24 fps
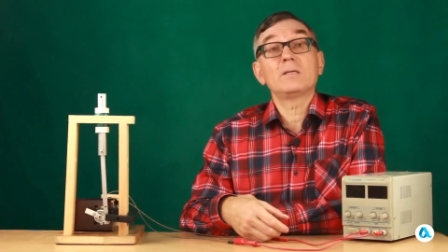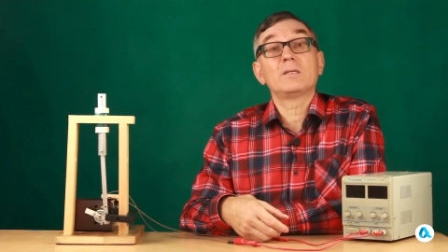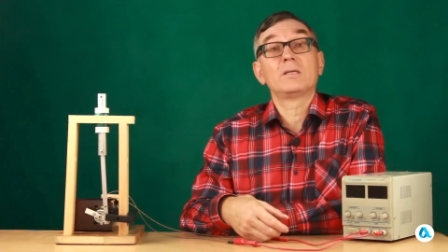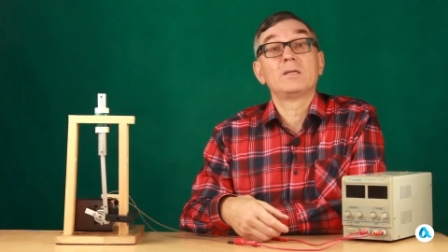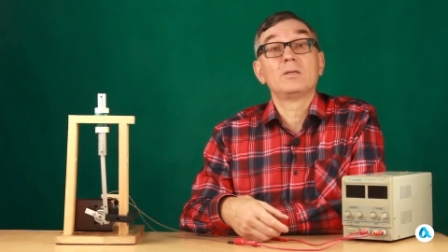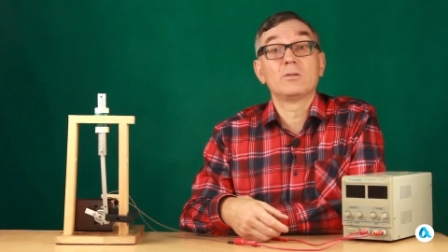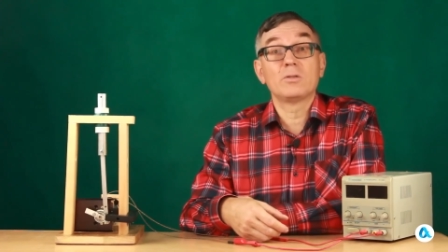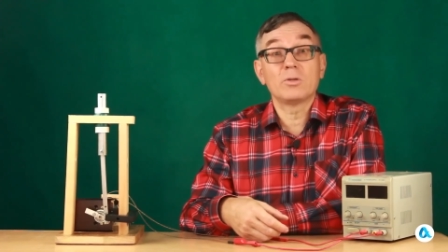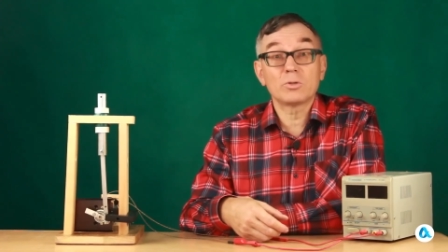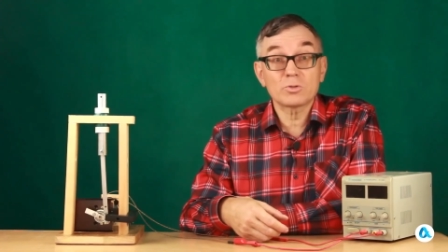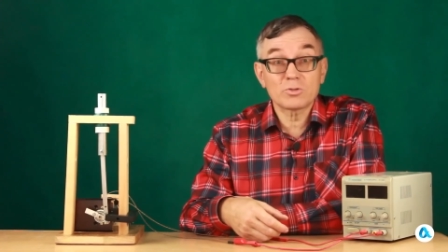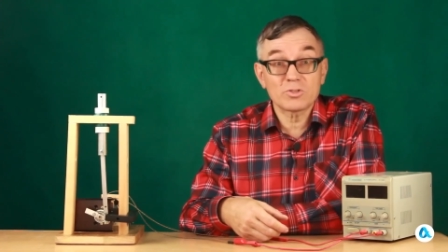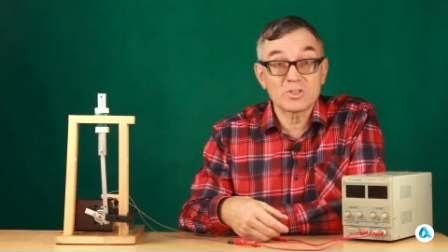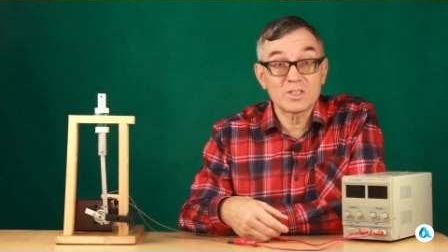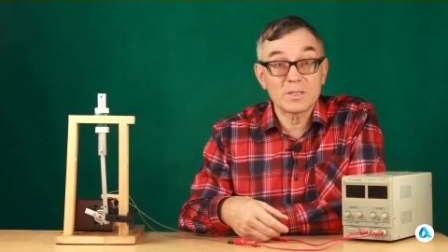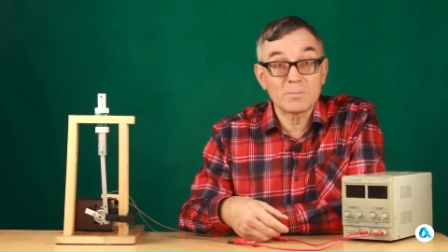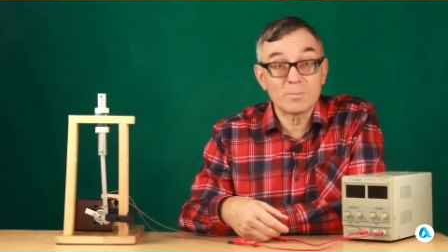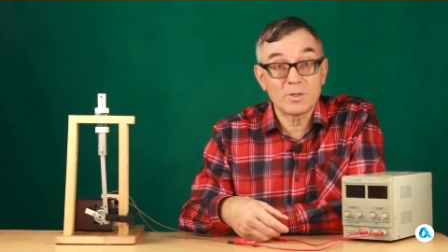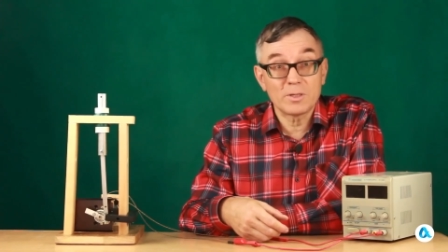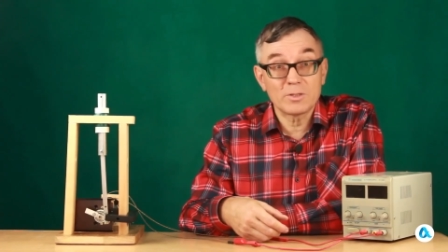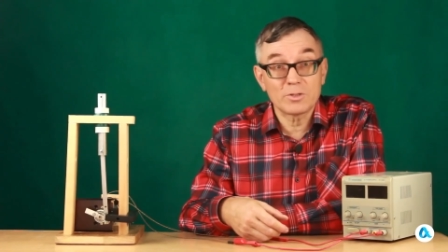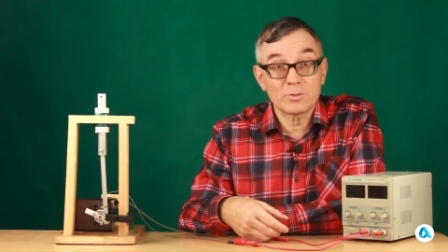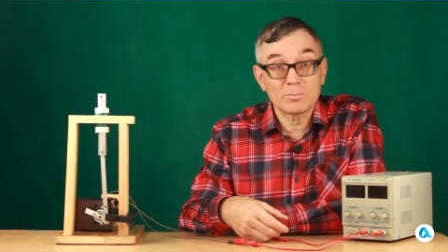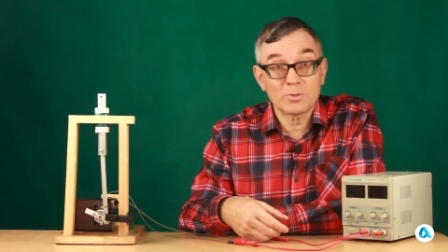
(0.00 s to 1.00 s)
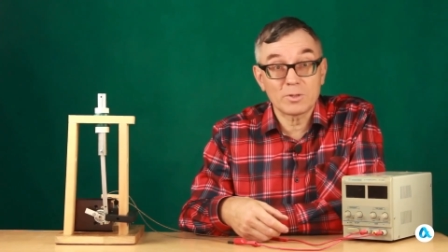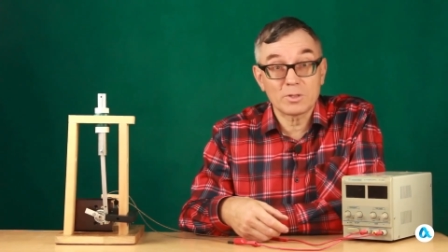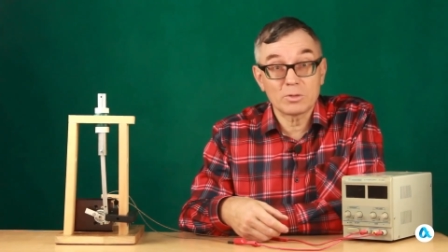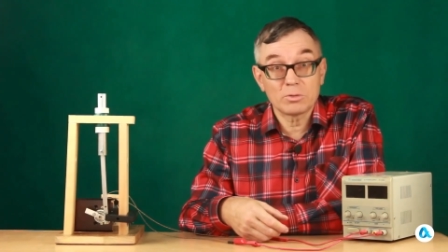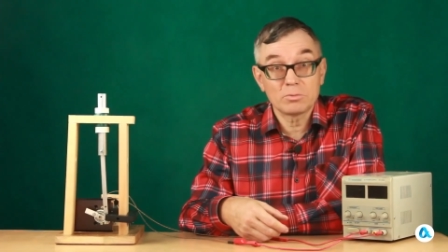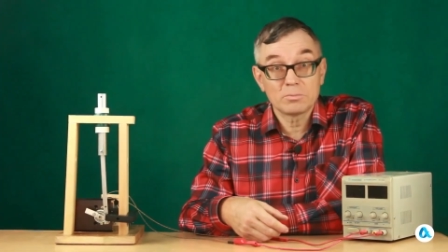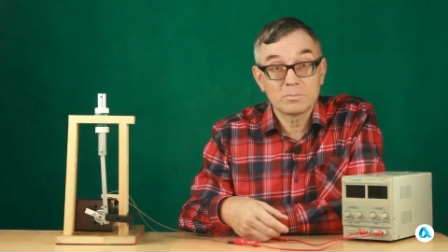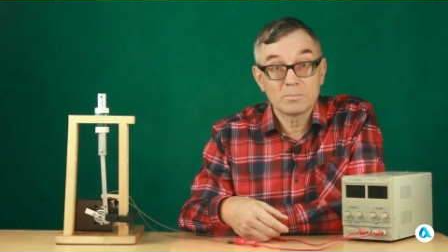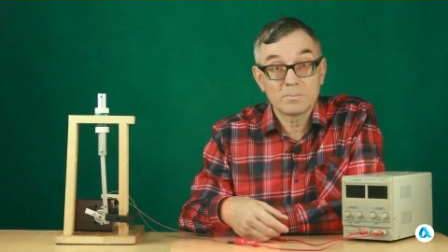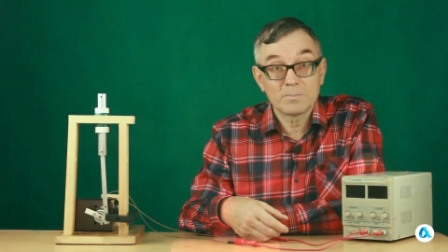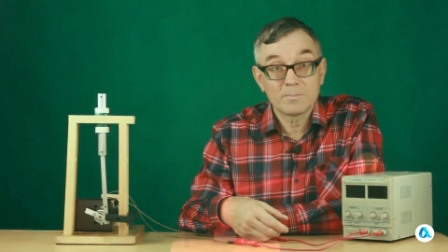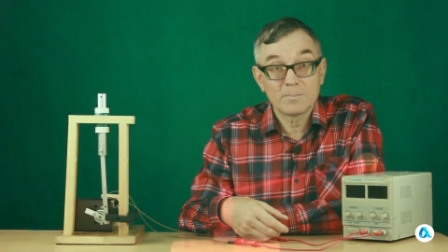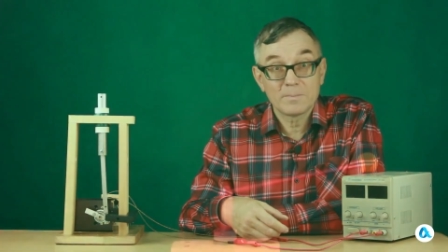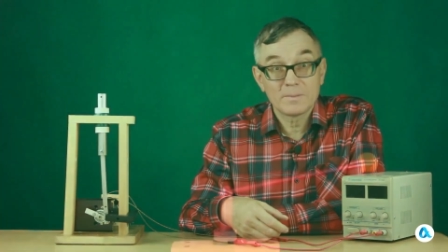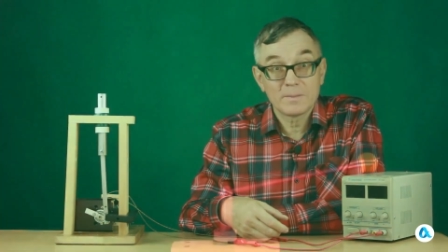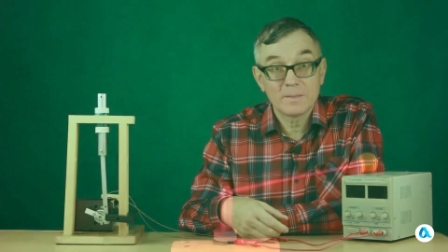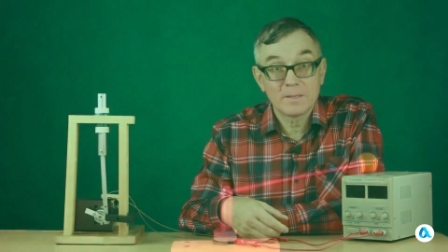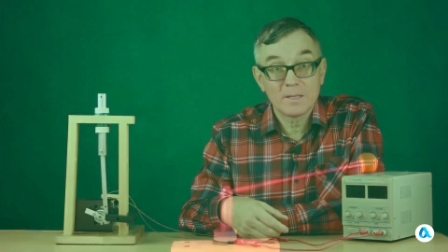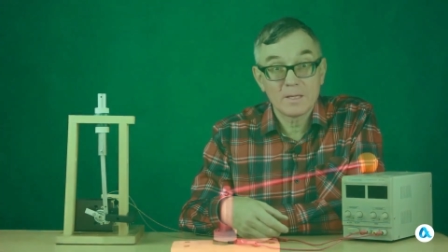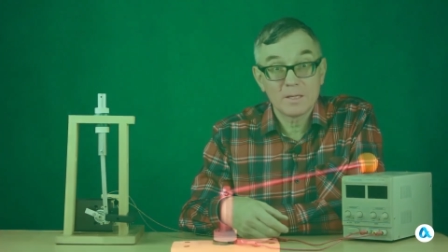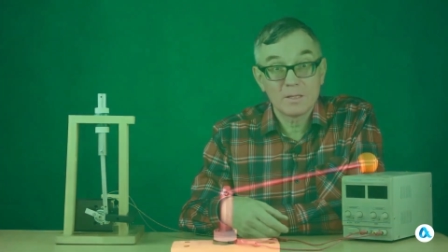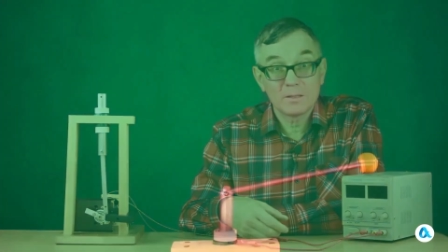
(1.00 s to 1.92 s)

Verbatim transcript: is 2 centimeters. An